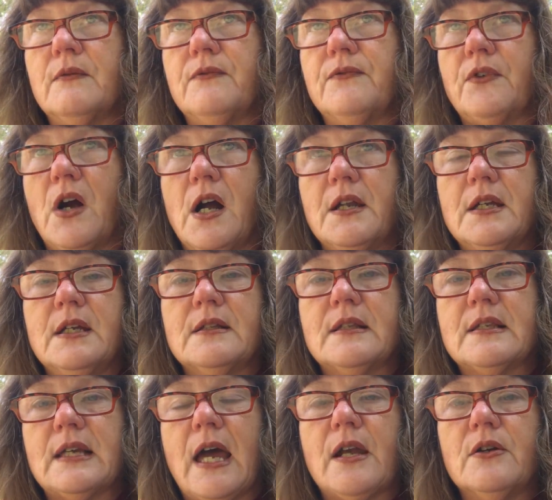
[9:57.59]
Friday and
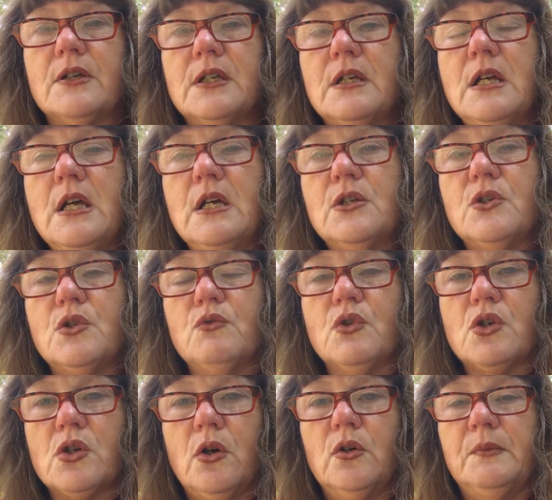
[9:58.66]
Saturday to
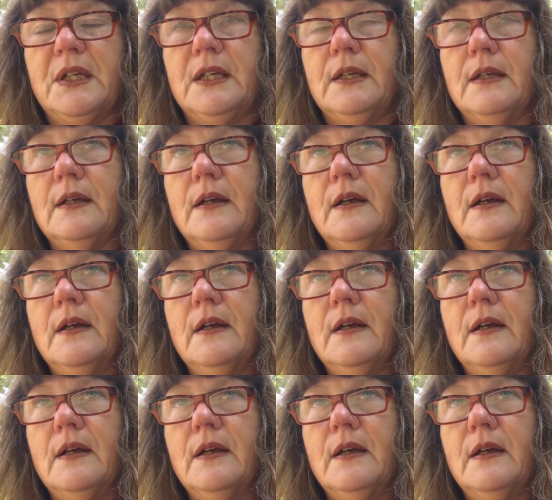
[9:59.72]
show me